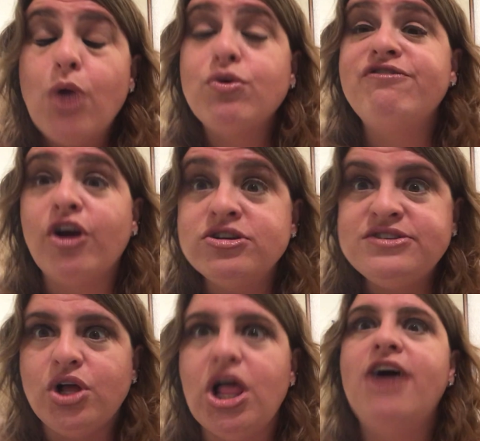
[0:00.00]

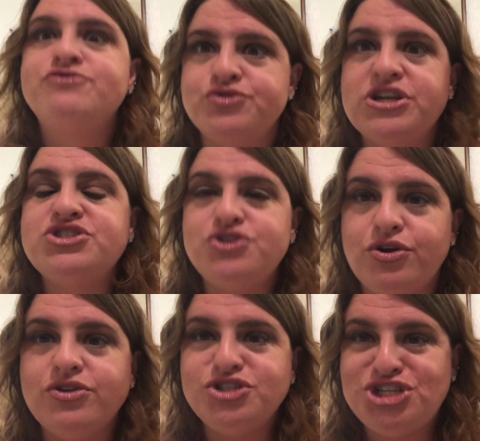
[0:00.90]
reversal of
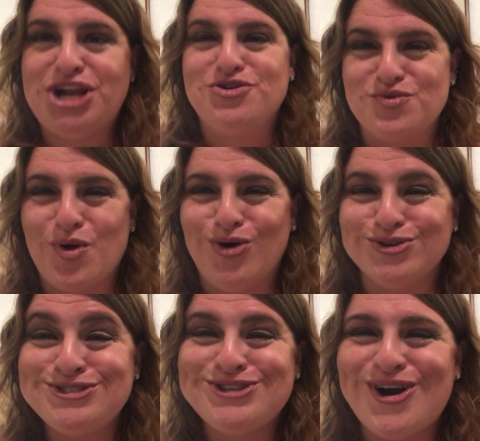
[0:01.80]
traditional gender
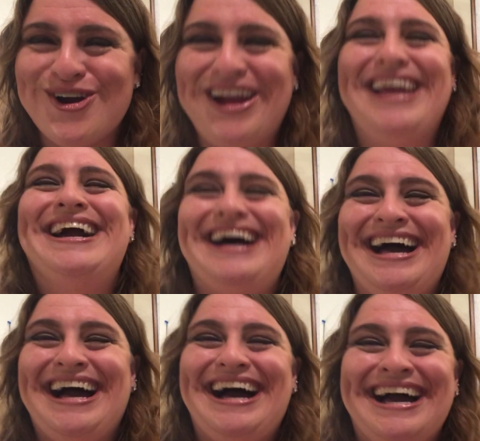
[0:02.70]
roles. Sorry.
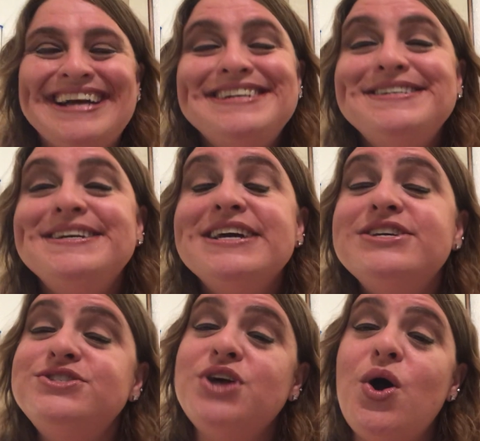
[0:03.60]

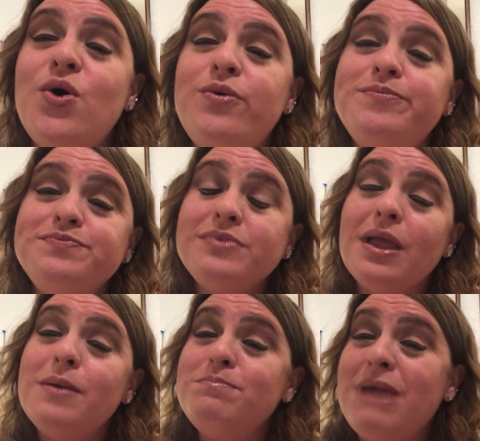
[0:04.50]
So
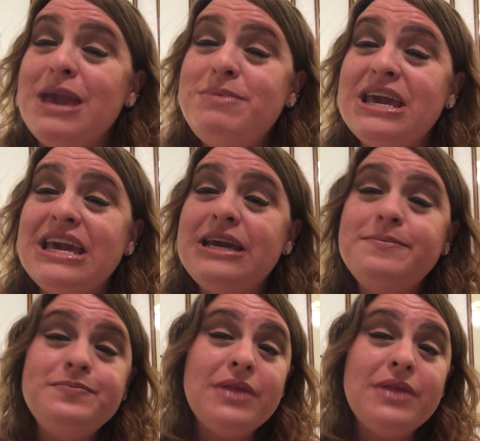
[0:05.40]
maybe